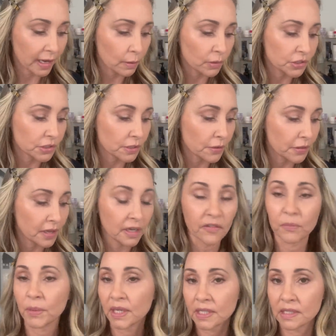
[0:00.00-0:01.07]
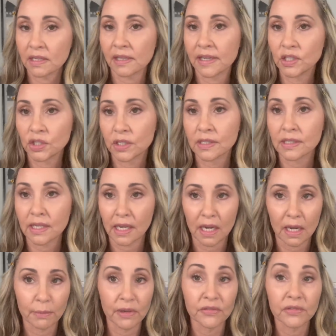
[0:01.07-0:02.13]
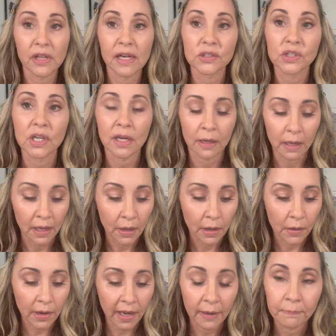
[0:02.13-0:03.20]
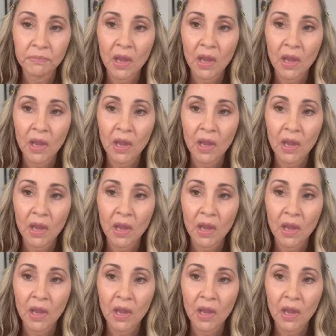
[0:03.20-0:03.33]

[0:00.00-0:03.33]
I want you to think of pixelation as camouflaging, okay?